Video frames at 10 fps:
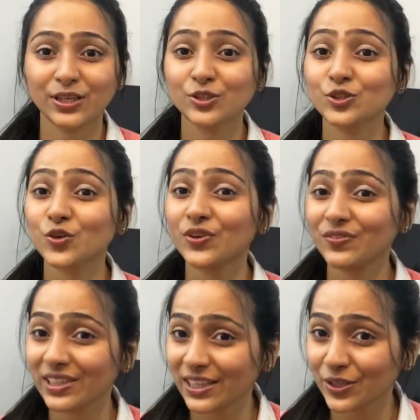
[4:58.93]
So we
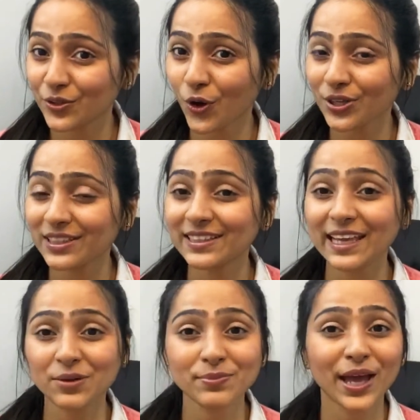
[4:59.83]
will ignore the
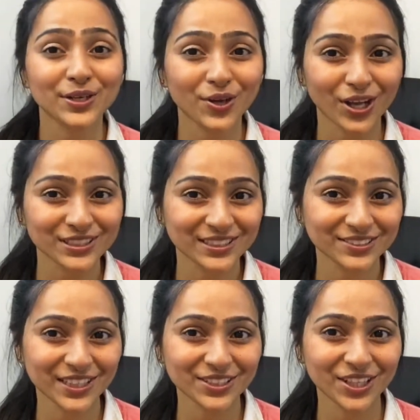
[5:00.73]
name and concentrate